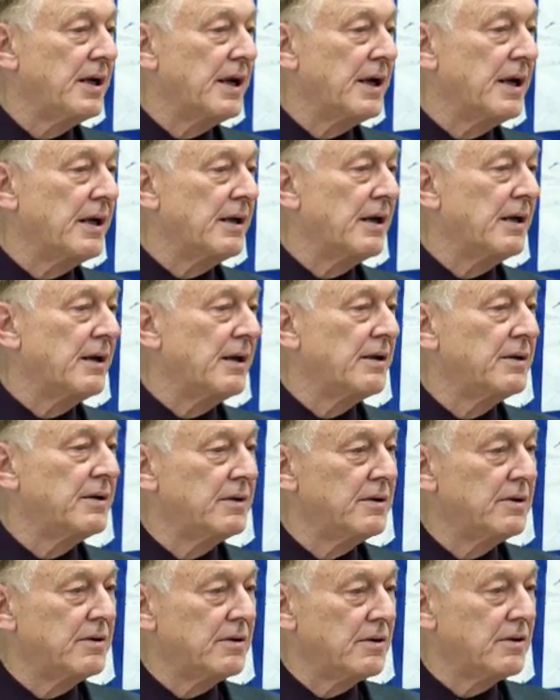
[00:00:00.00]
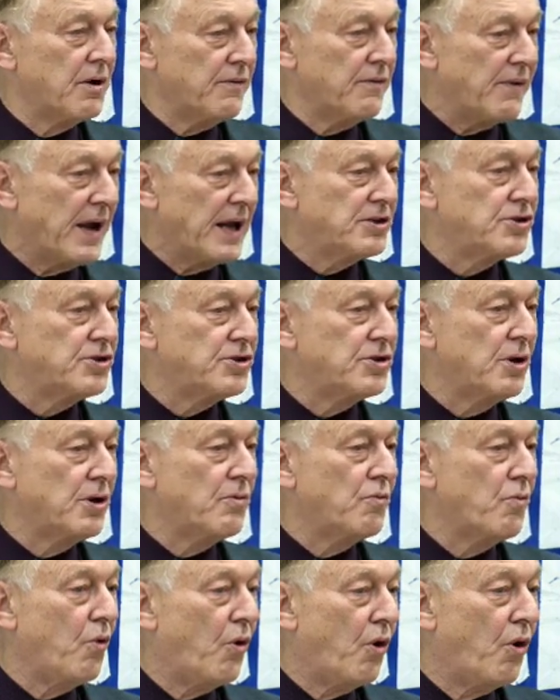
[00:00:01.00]
in a
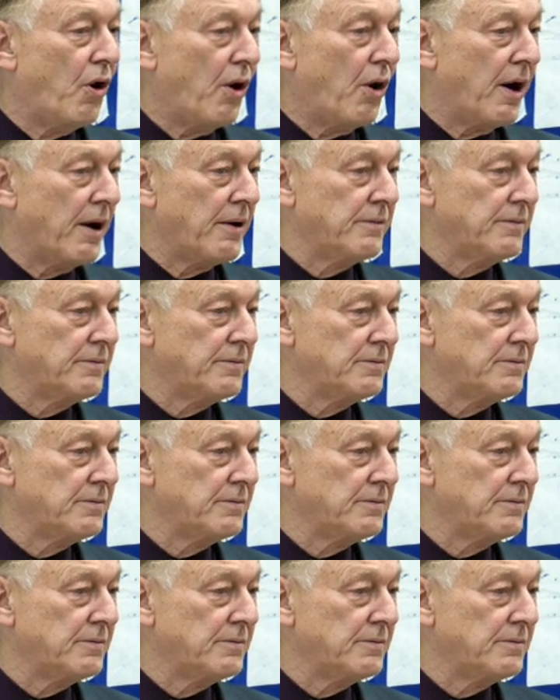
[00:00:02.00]
conventional war.